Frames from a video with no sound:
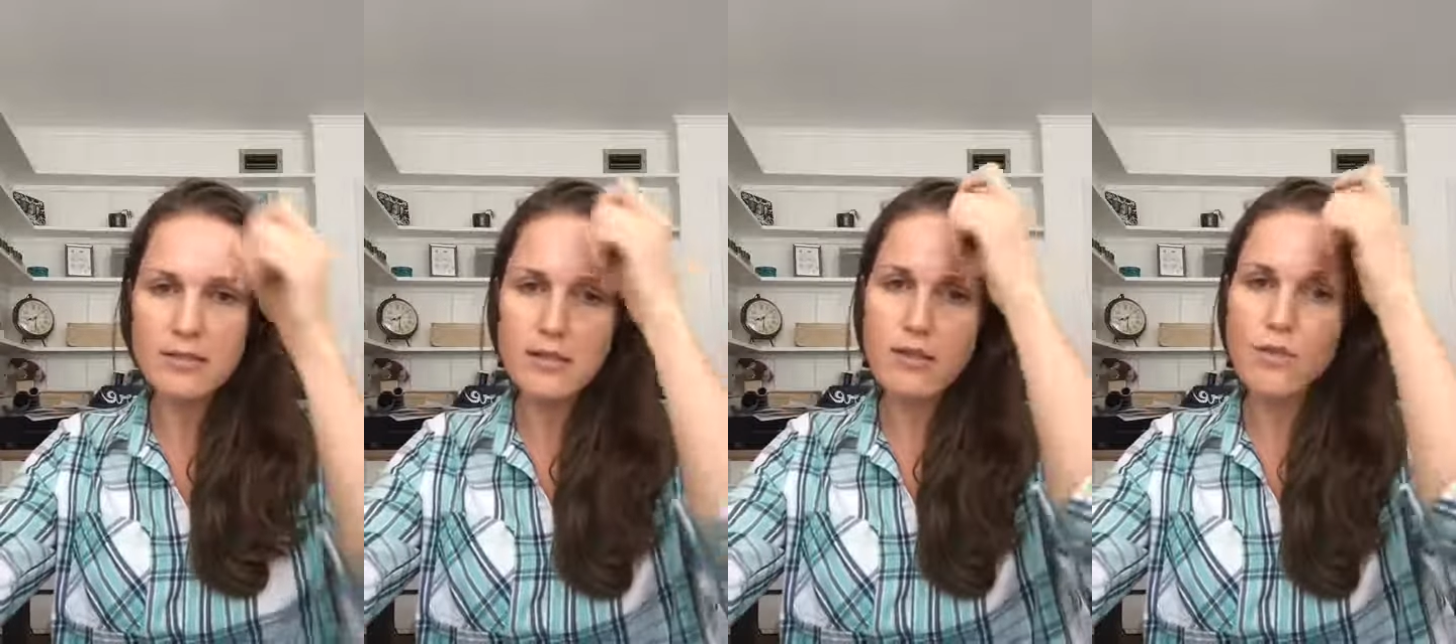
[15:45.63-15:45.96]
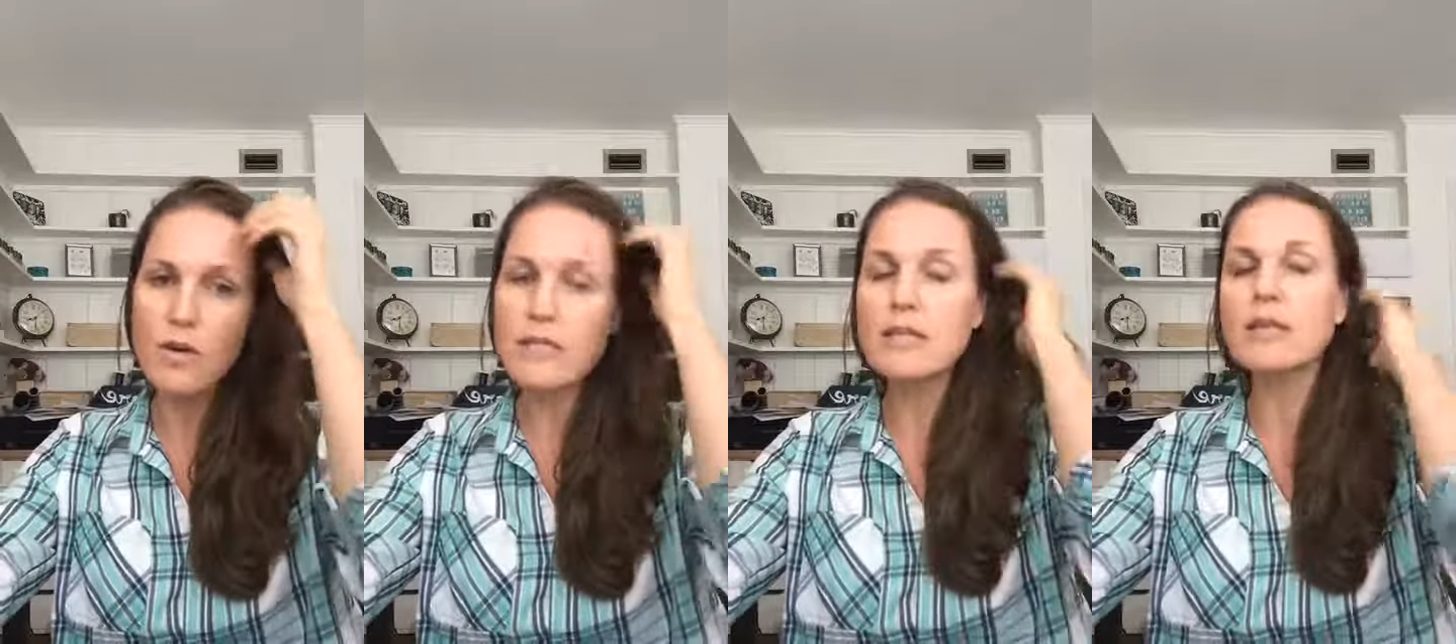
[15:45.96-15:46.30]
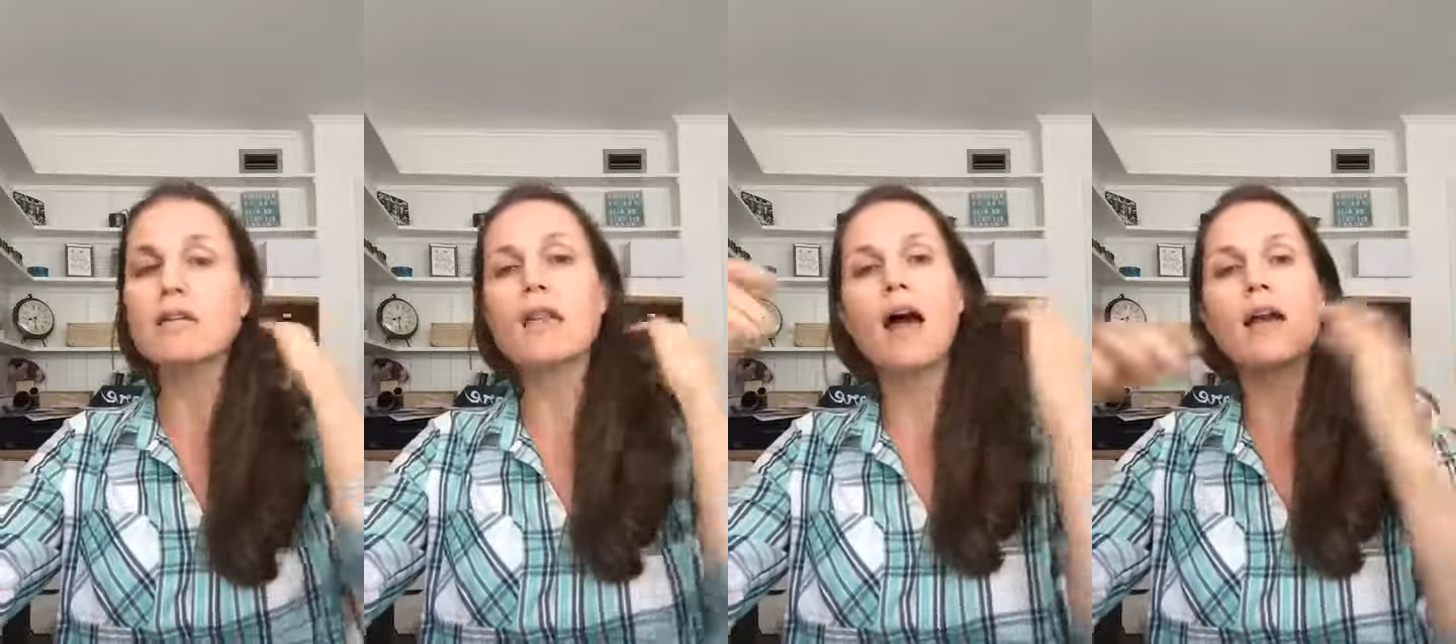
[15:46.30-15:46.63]
And there wasn't
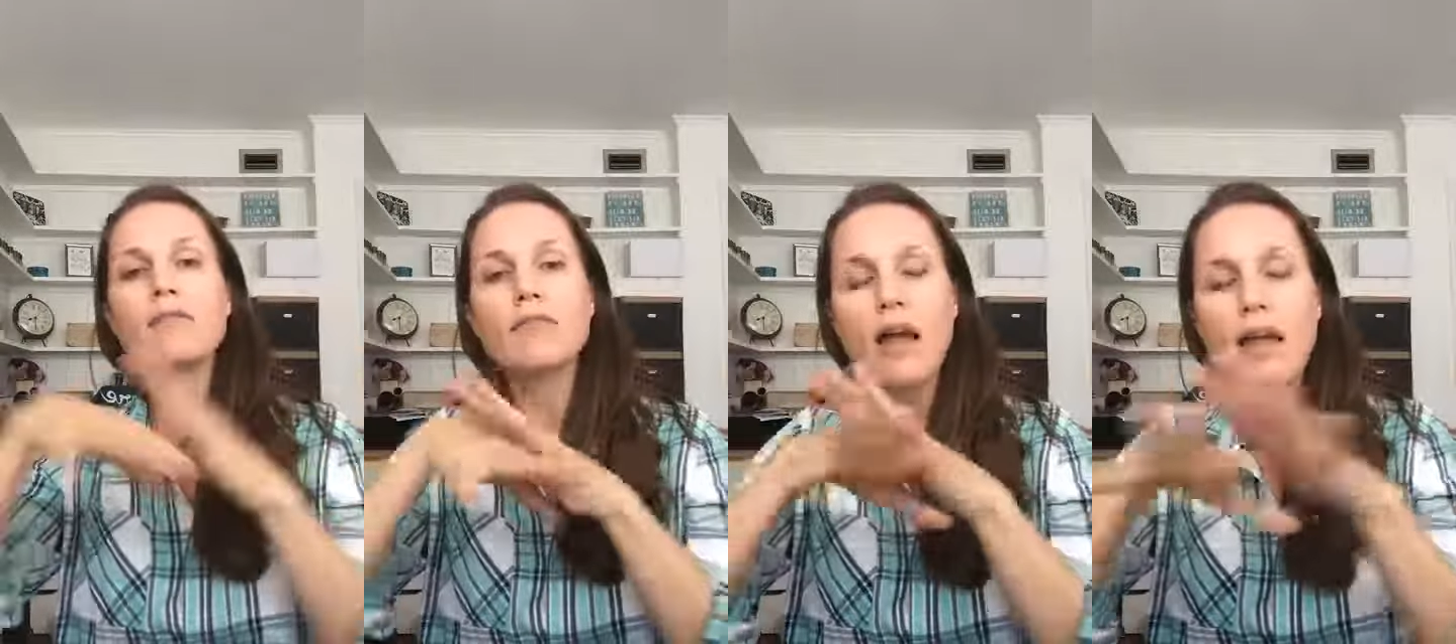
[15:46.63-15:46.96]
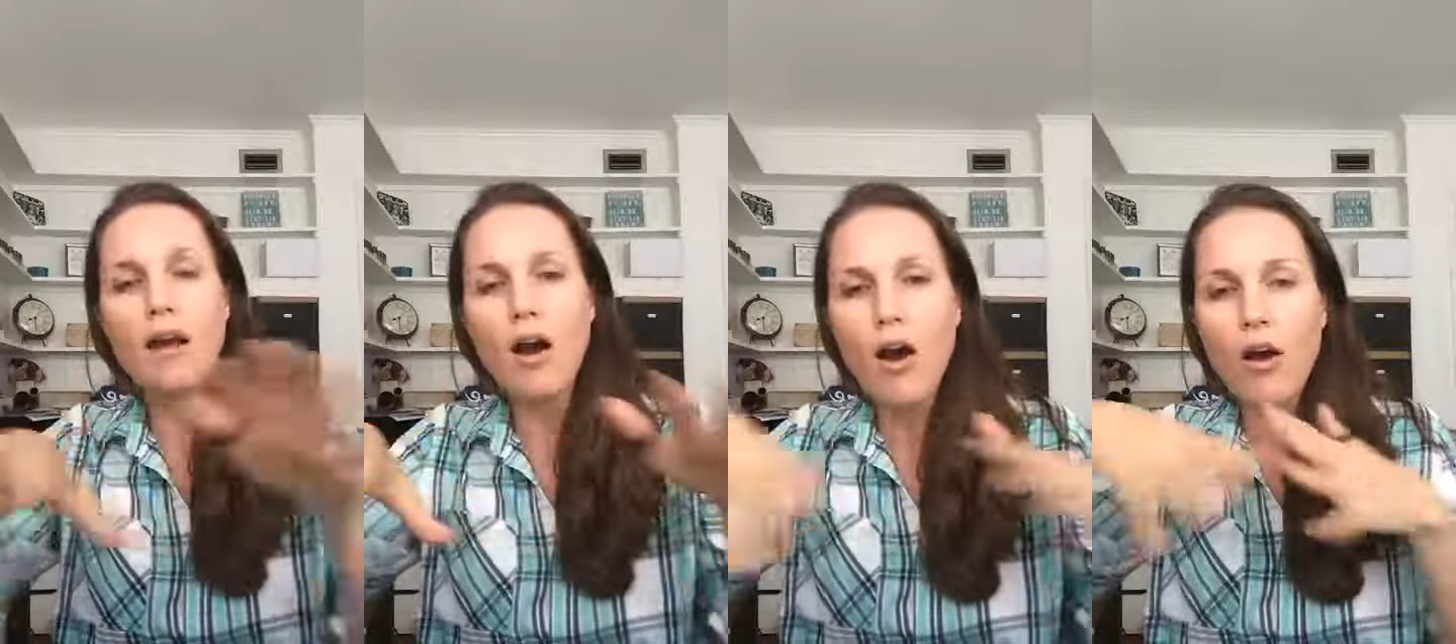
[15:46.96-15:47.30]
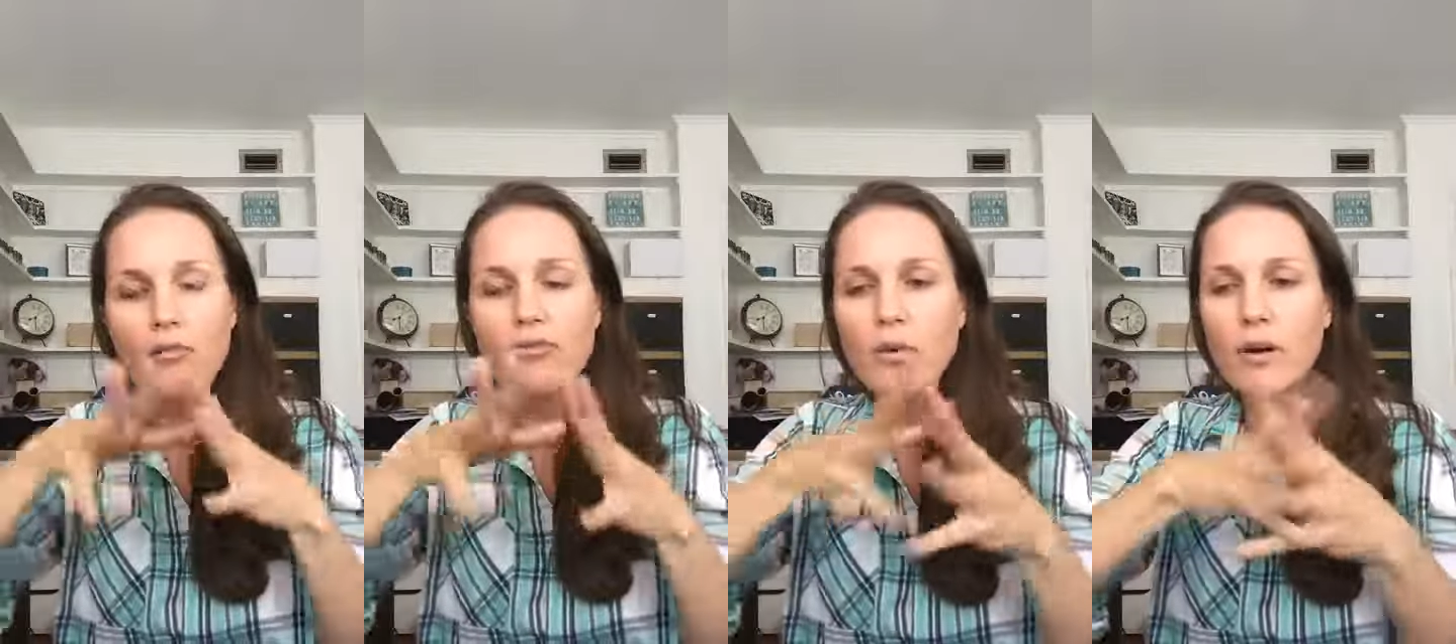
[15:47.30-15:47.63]
a lot of like all
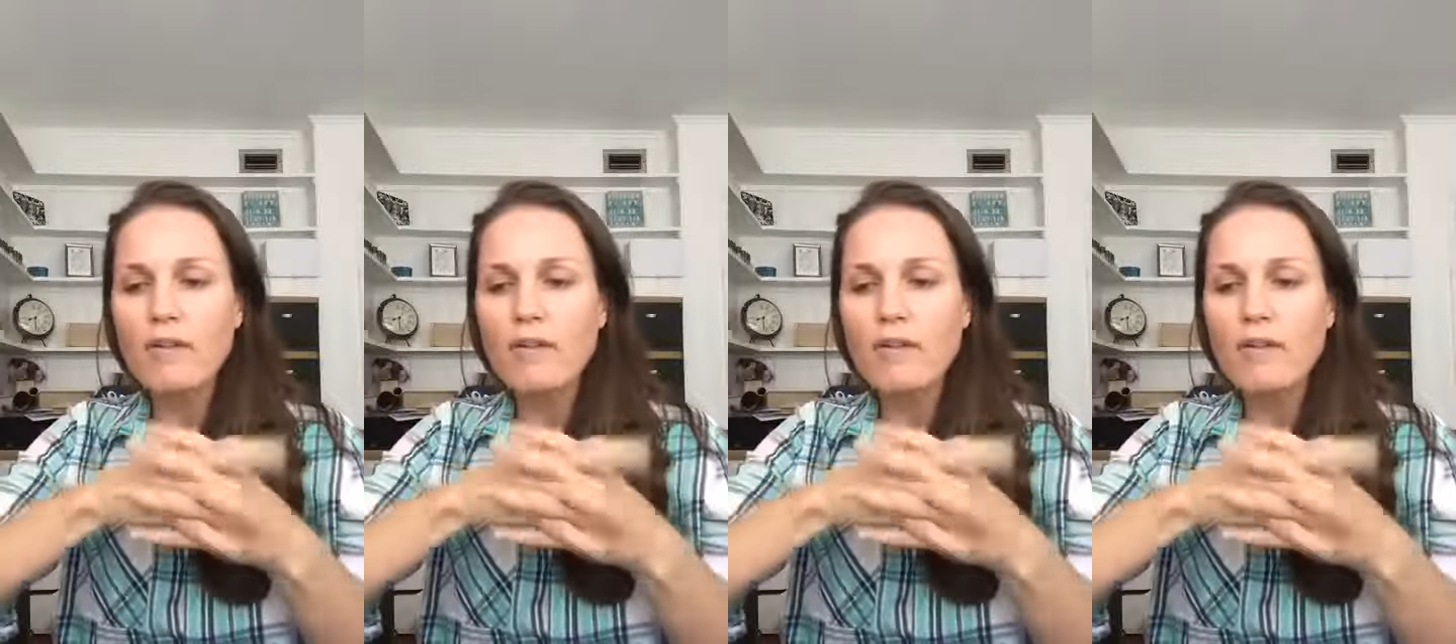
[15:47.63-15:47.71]
four